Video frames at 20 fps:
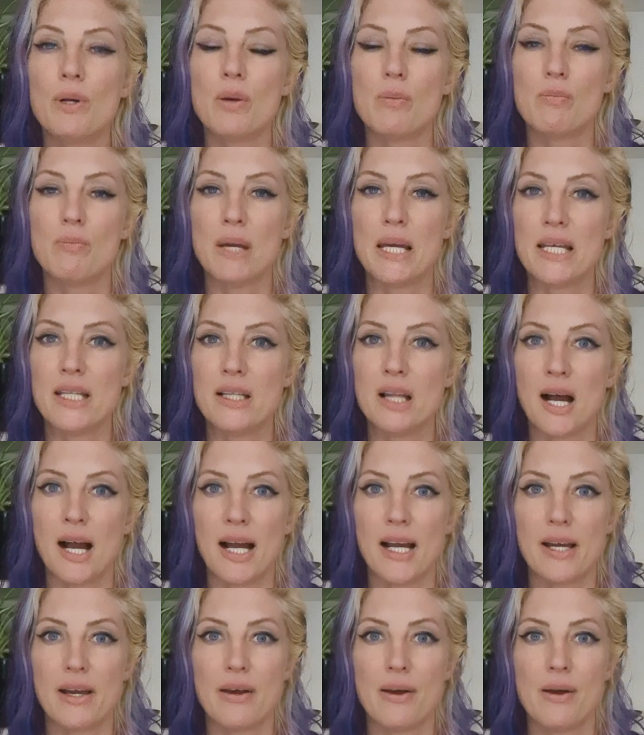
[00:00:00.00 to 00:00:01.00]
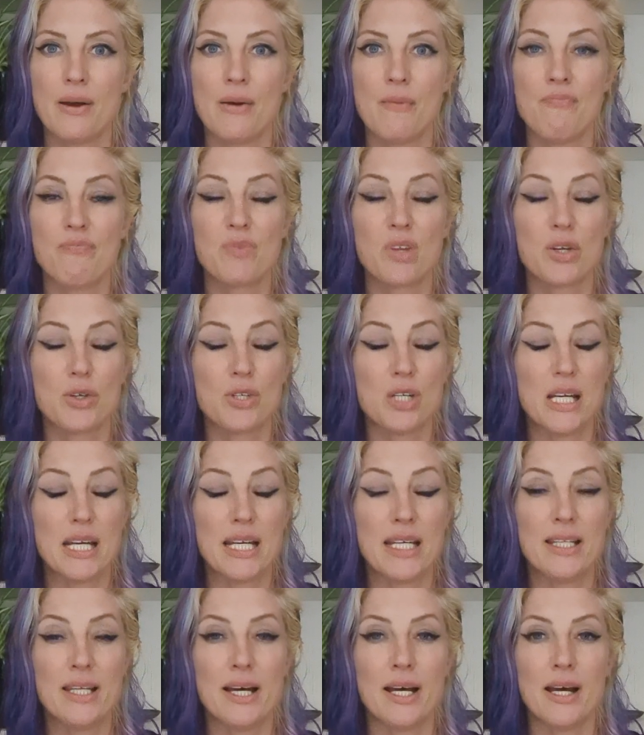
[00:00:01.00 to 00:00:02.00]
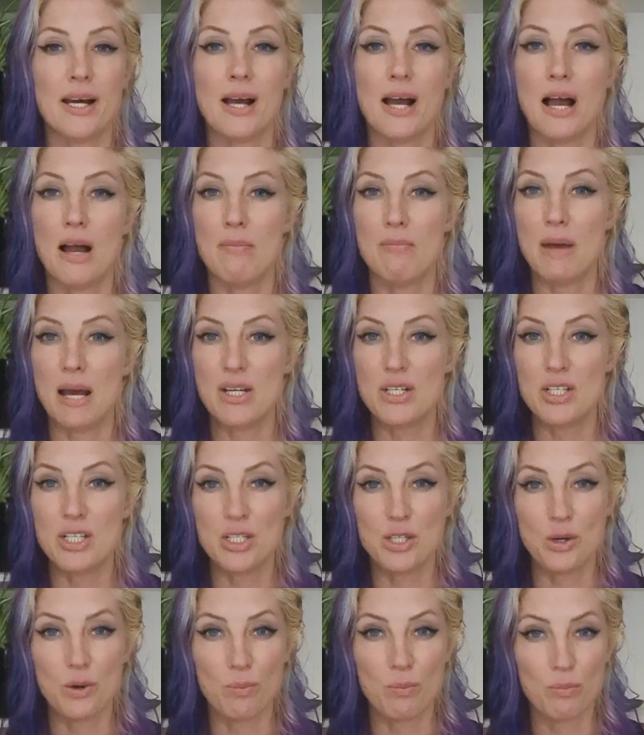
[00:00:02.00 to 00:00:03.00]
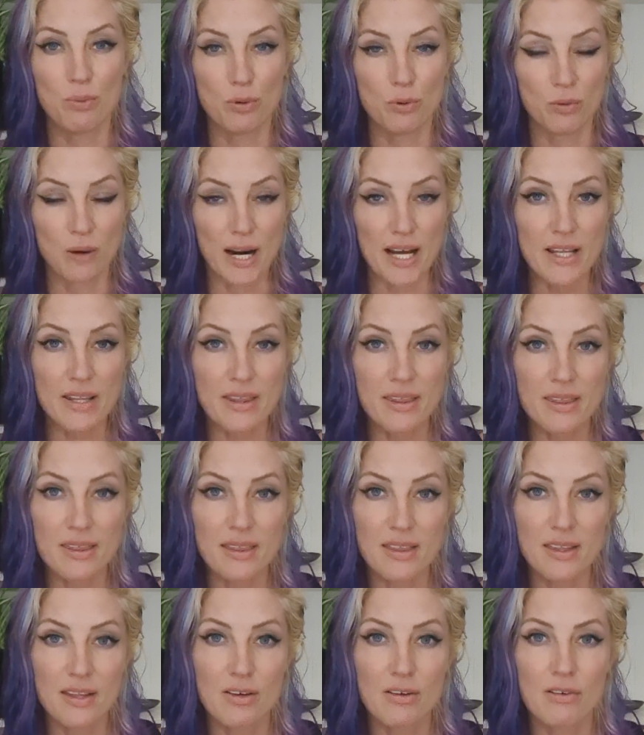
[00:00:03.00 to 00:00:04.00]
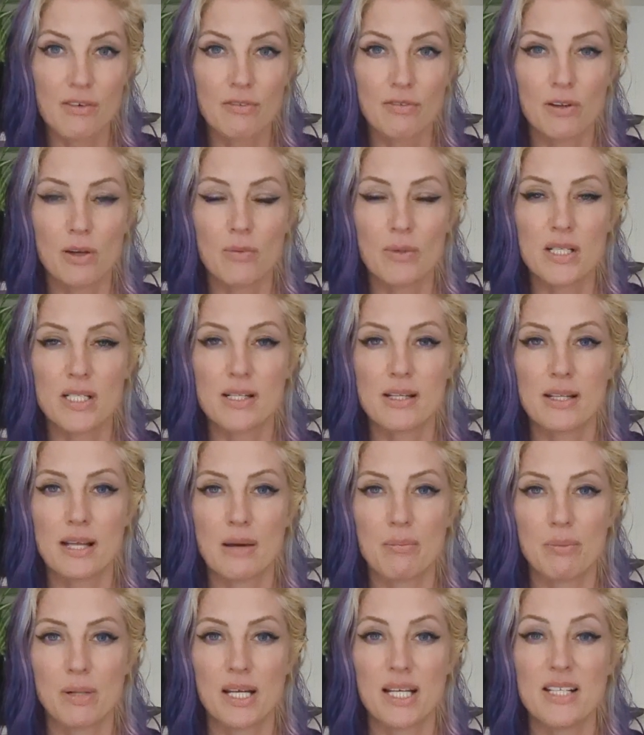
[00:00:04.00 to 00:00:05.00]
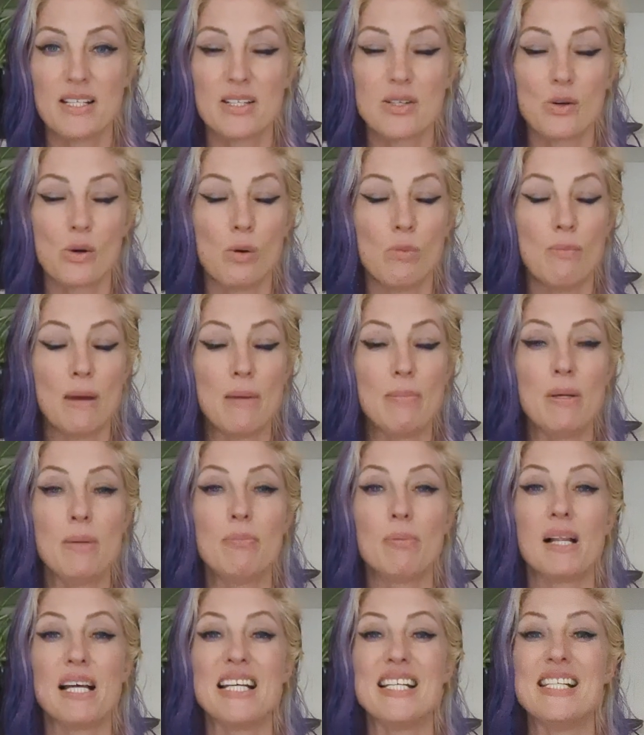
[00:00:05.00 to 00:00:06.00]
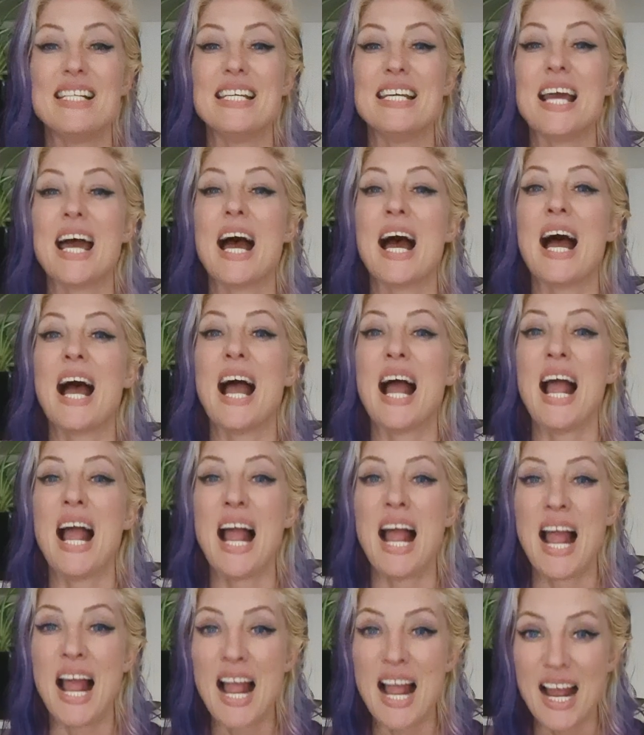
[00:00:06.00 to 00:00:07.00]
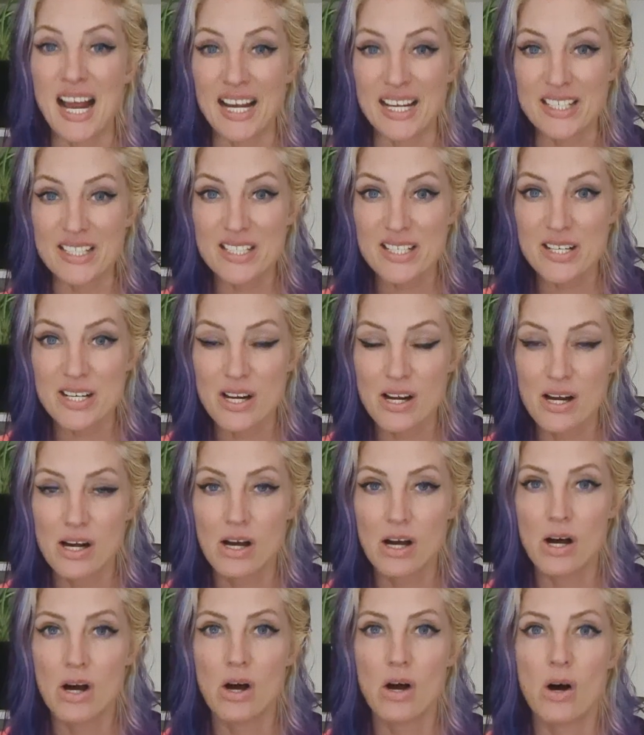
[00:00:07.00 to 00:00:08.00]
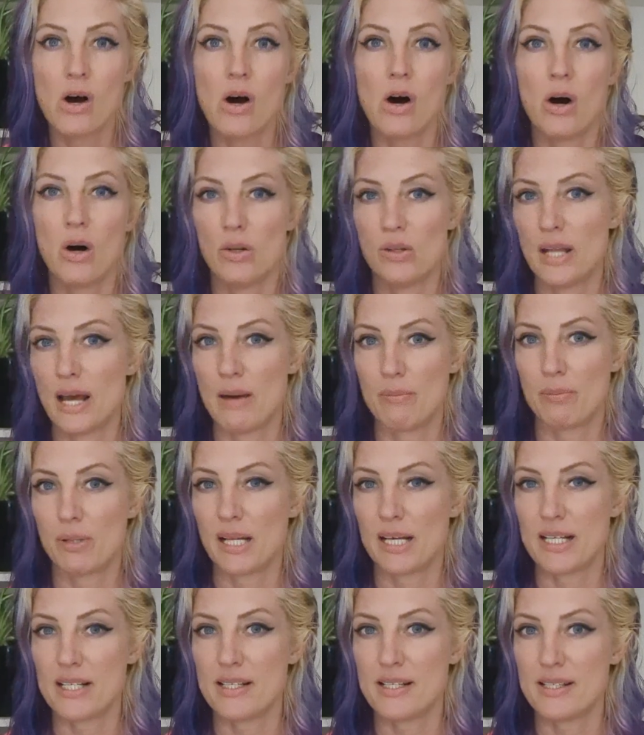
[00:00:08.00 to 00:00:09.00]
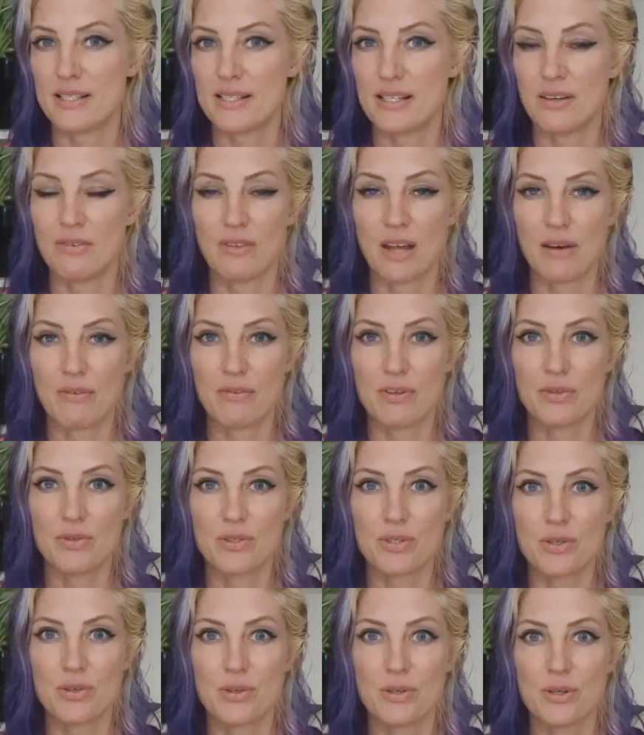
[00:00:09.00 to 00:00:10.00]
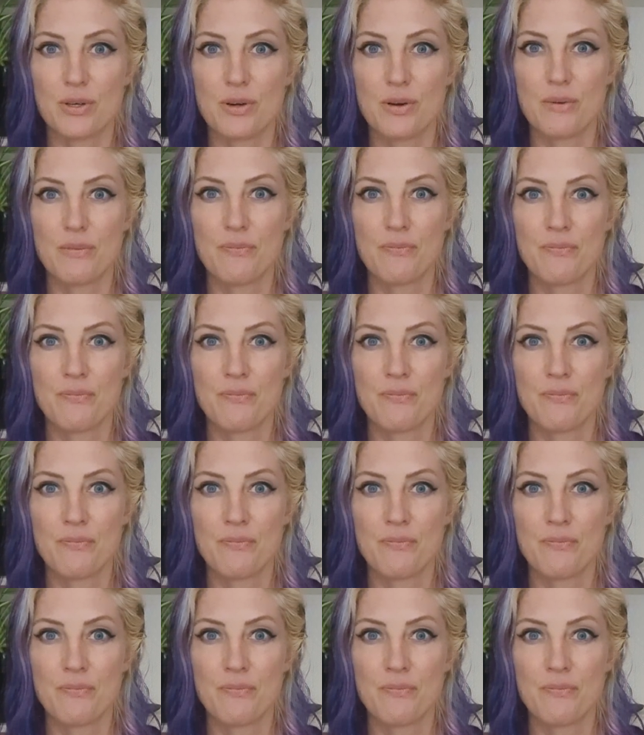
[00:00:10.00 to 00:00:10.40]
would it be like to either imagine your breath flowing to that place, or maybe placing a hand on that place if that feels good?